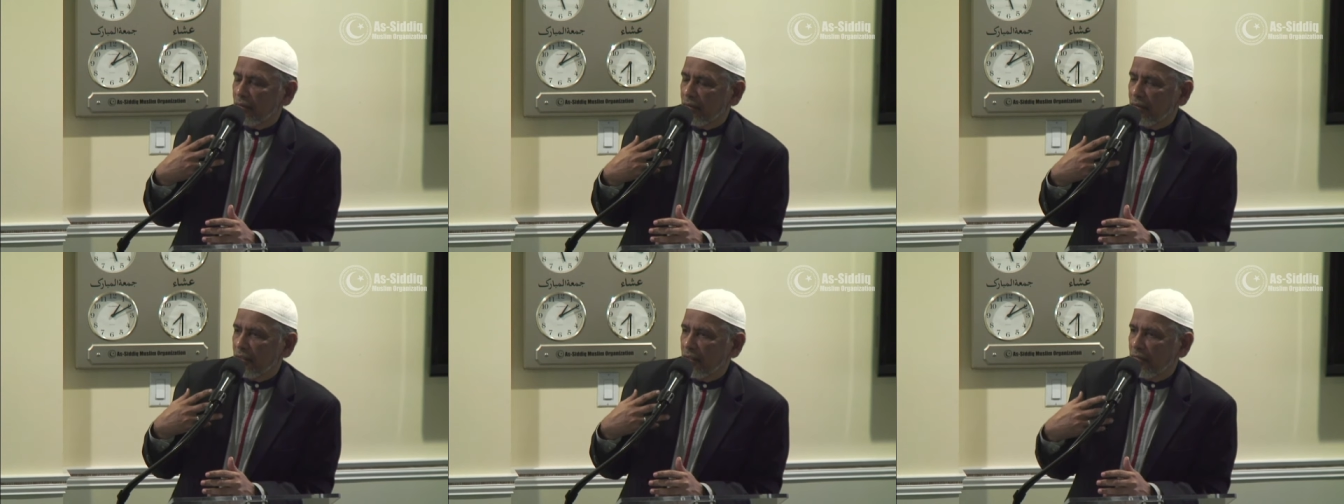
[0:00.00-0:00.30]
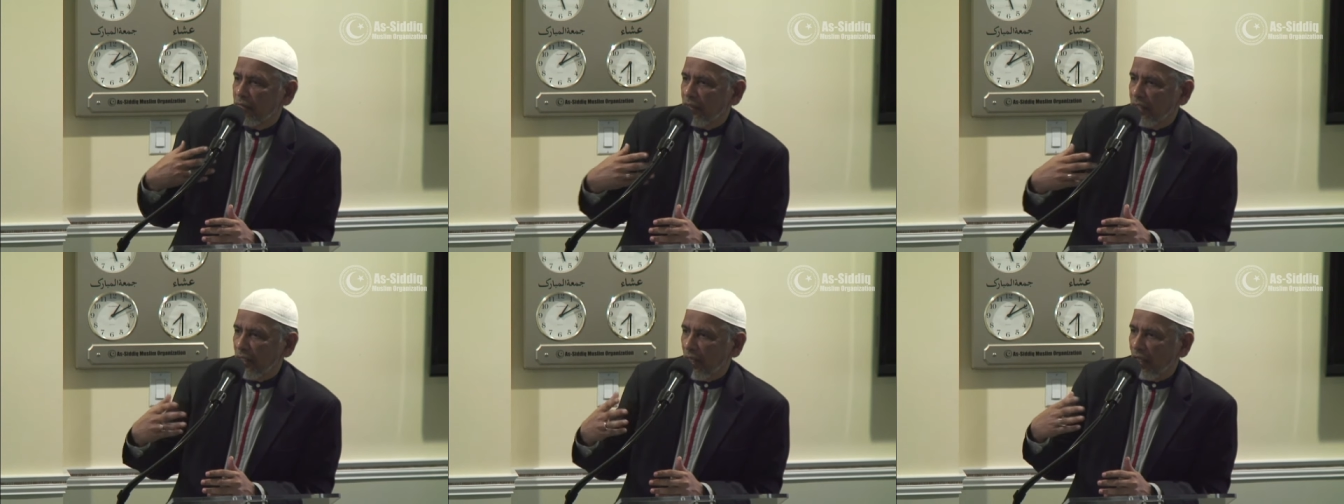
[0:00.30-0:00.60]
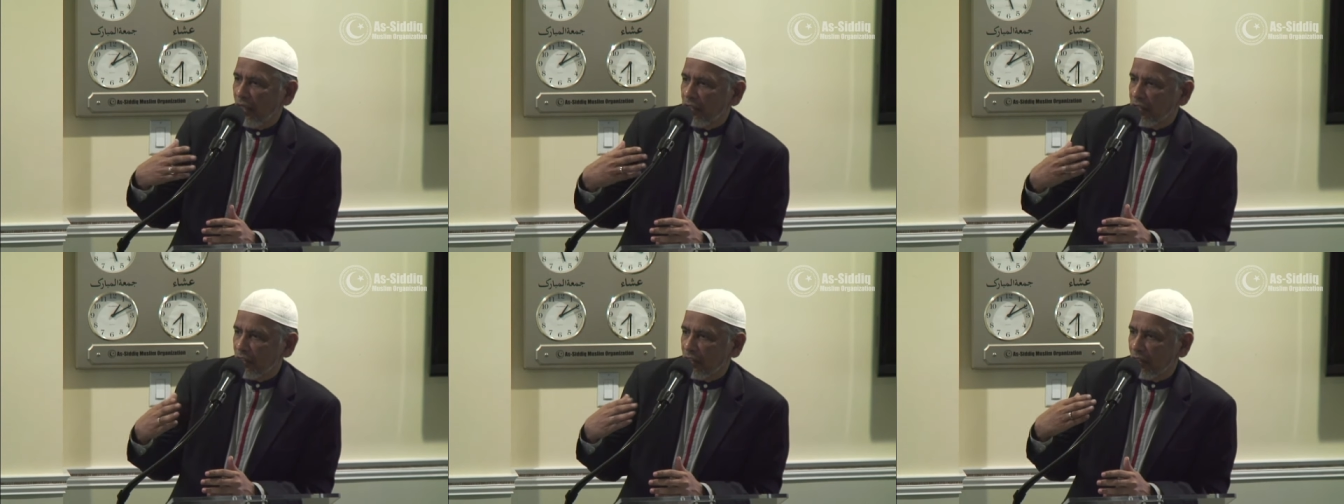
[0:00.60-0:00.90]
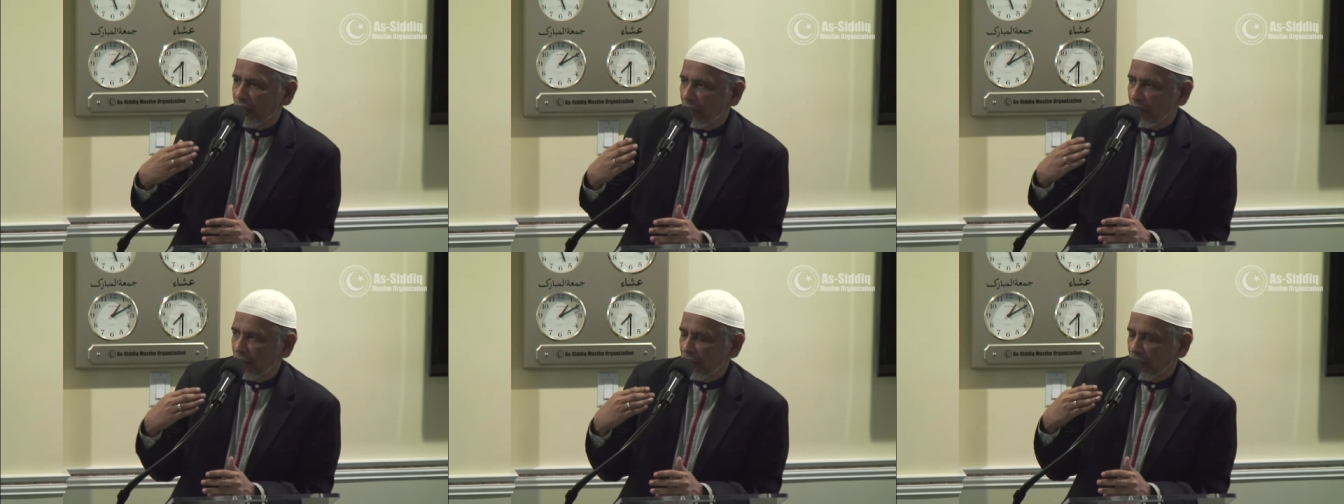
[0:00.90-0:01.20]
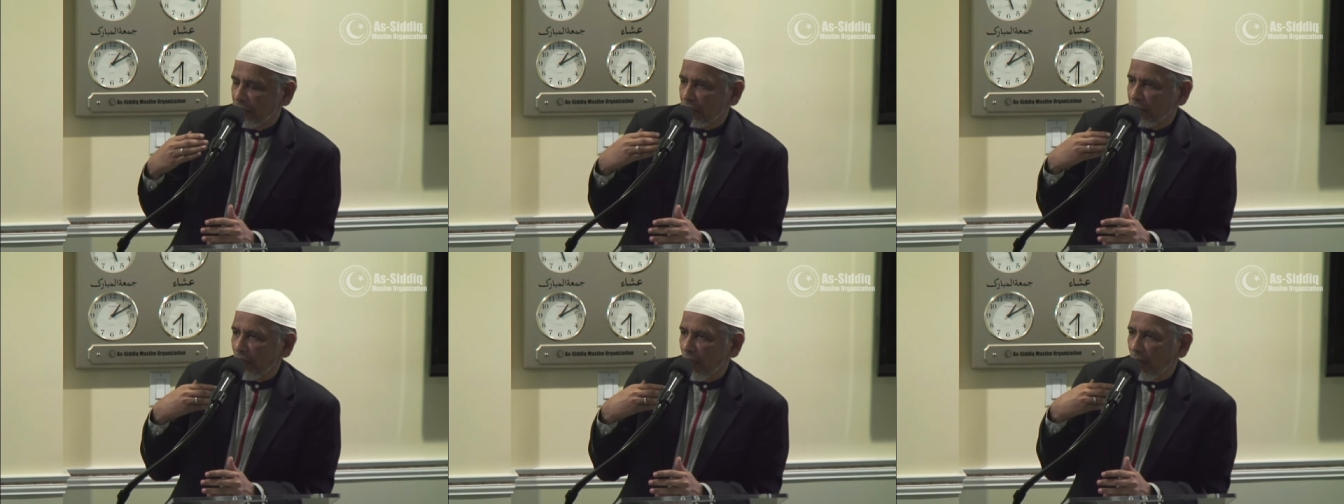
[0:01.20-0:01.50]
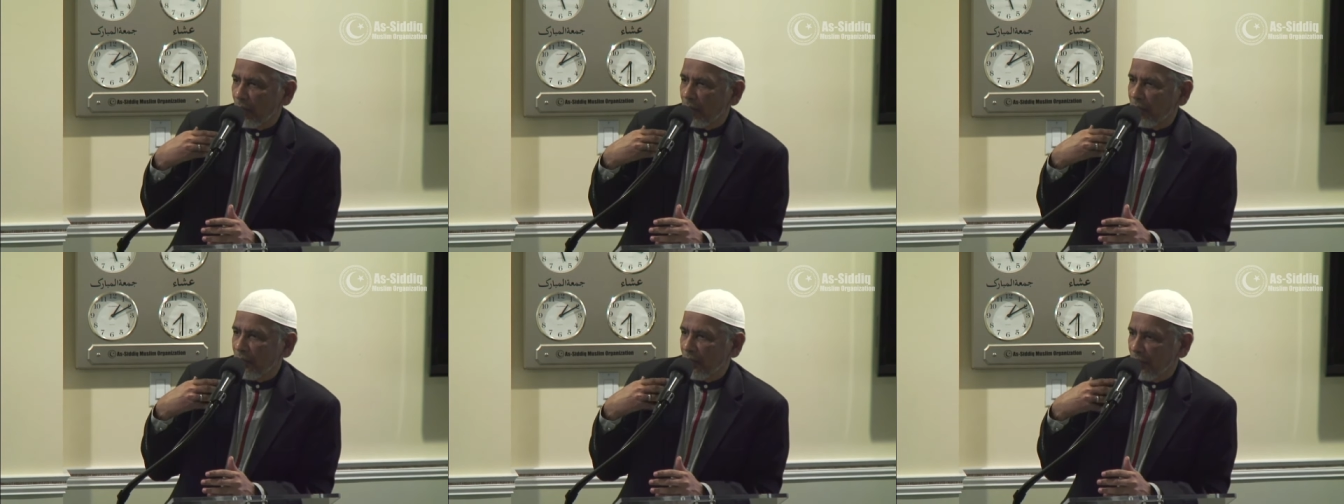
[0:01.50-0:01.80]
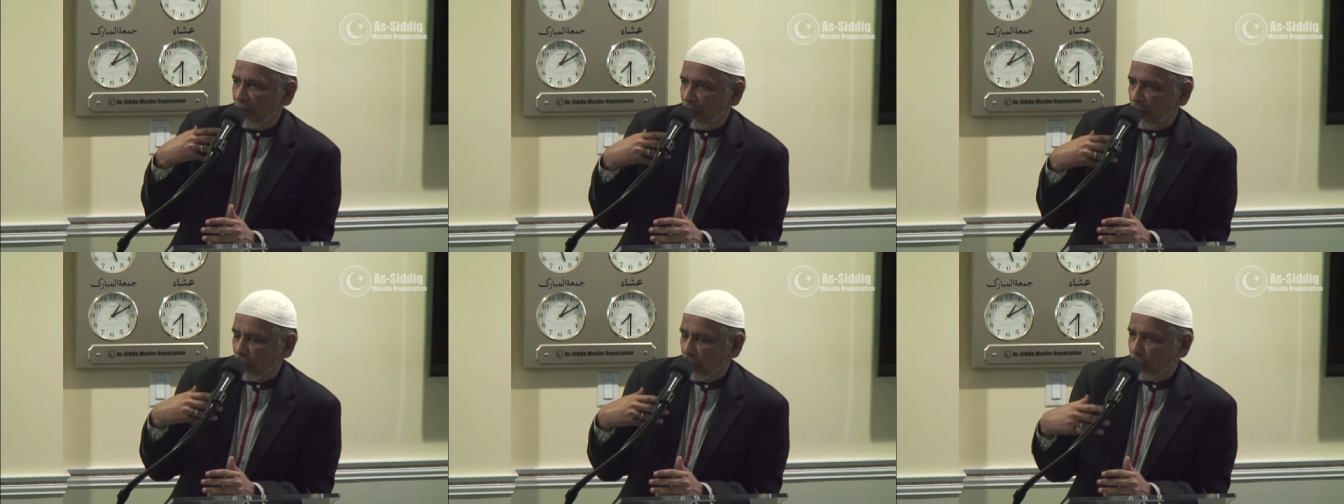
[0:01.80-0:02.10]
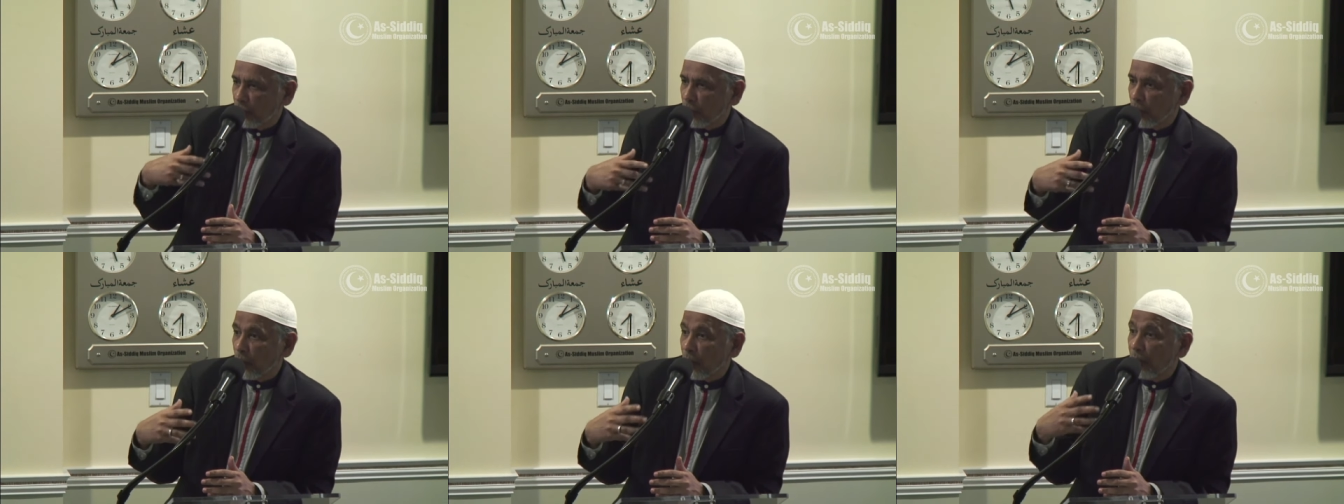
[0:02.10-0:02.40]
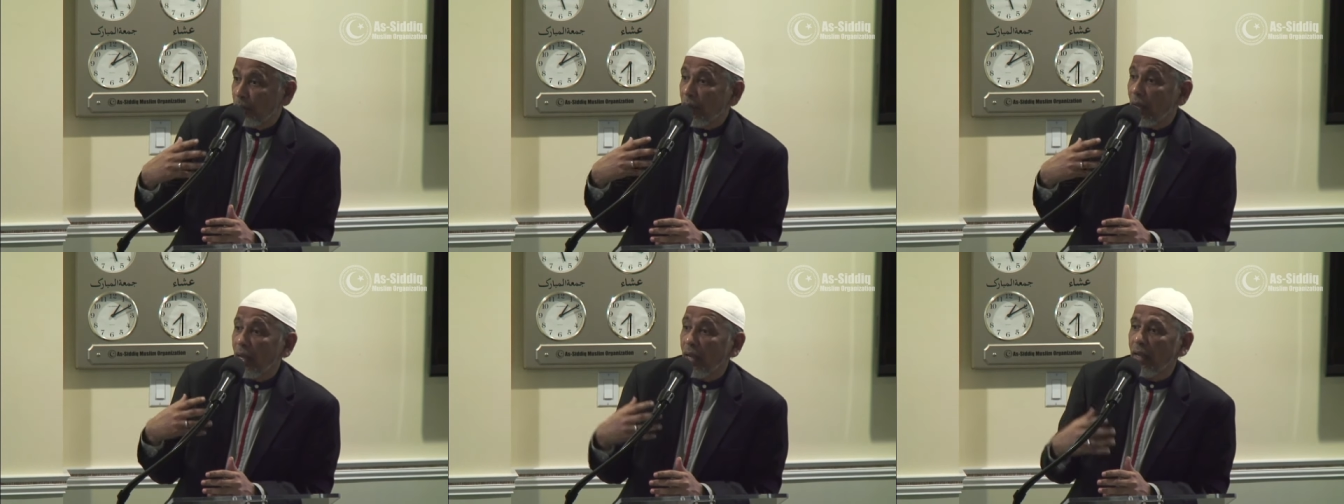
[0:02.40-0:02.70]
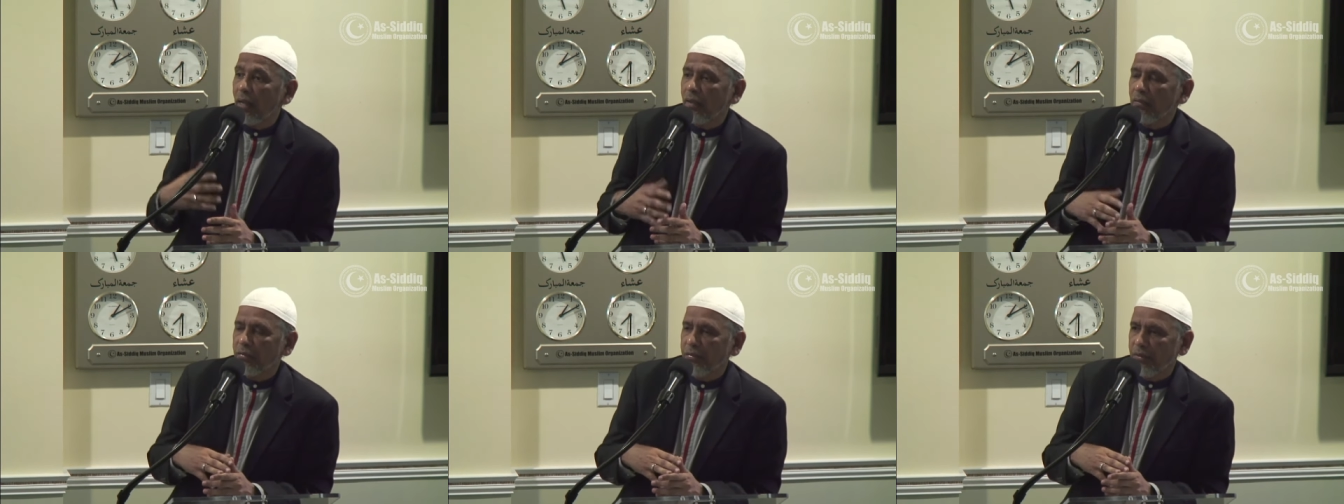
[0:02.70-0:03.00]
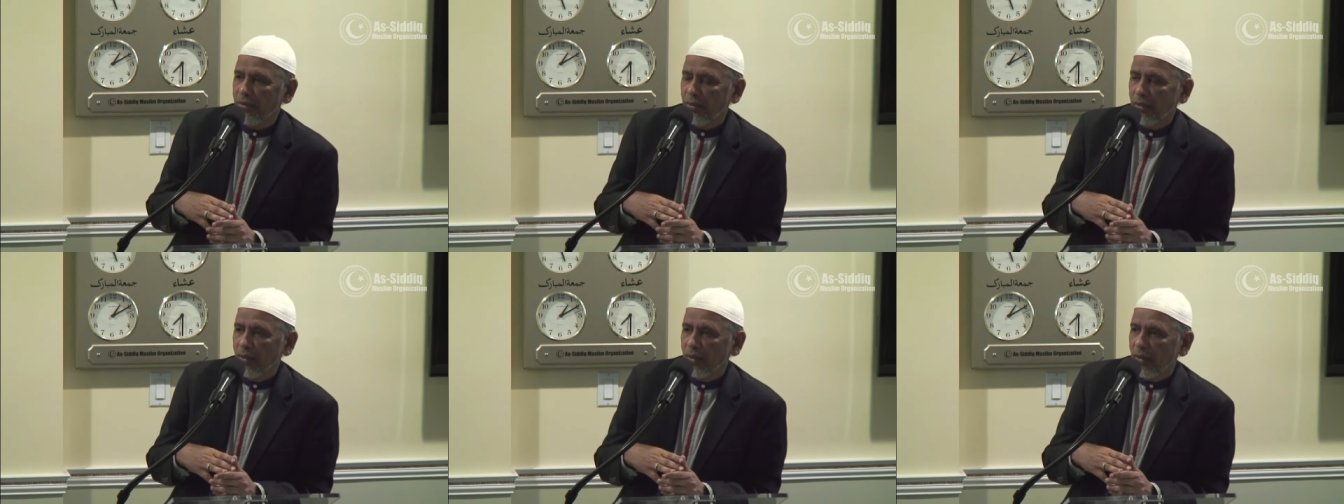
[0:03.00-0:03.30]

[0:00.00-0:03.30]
deviation from the true path.